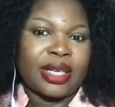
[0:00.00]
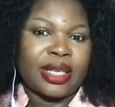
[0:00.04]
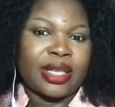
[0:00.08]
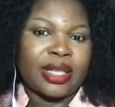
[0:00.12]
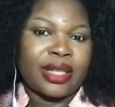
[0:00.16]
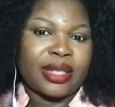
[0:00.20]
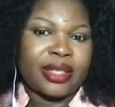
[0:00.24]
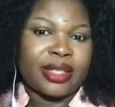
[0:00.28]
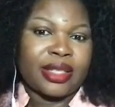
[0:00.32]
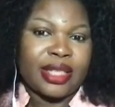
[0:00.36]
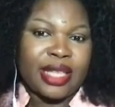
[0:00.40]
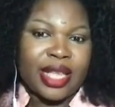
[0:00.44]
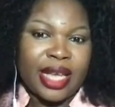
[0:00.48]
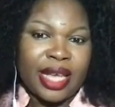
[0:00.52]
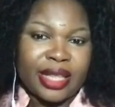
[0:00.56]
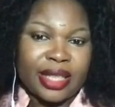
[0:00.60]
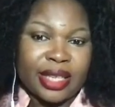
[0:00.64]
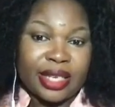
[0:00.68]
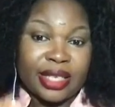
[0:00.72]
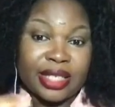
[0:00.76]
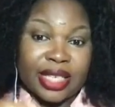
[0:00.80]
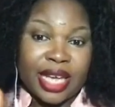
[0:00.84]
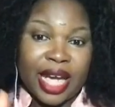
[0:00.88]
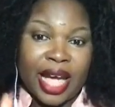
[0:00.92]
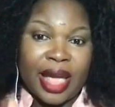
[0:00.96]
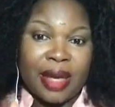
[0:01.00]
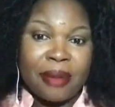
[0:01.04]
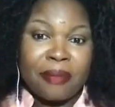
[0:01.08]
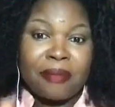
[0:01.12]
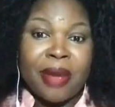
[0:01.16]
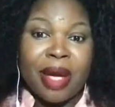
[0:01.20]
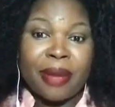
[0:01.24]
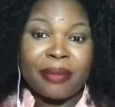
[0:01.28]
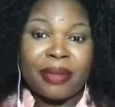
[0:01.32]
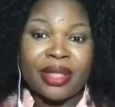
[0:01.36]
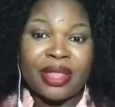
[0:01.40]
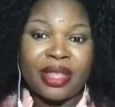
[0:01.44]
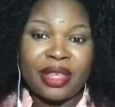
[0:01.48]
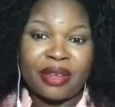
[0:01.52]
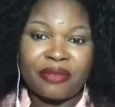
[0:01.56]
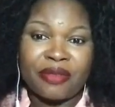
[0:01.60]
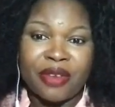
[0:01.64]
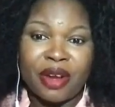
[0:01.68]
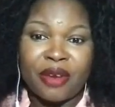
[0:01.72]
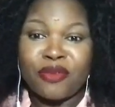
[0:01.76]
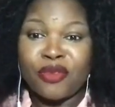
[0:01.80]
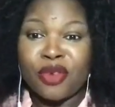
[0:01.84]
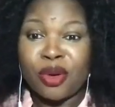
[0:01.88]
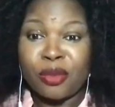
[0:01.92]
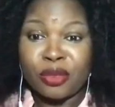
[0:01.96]
the time might be
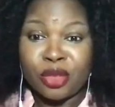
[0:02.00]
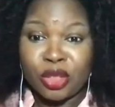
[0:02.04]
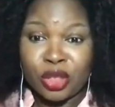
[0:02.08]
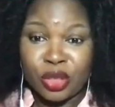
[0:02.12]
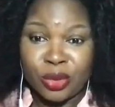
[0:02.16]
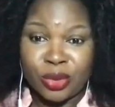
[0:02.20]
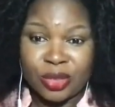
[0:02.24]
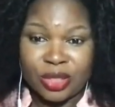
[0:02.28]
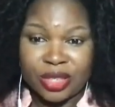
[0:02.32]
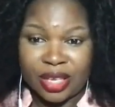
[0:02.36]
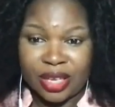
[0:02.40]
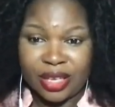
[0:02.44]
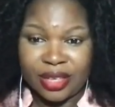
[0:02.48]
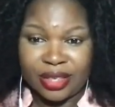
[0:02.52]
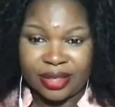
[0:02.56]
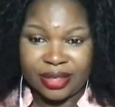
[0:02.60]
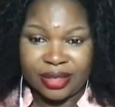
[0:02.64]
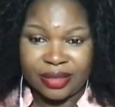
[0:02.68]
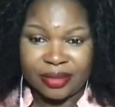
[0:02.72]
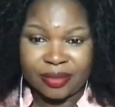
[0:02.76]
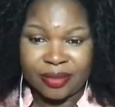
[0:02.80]
different from Tuesdays.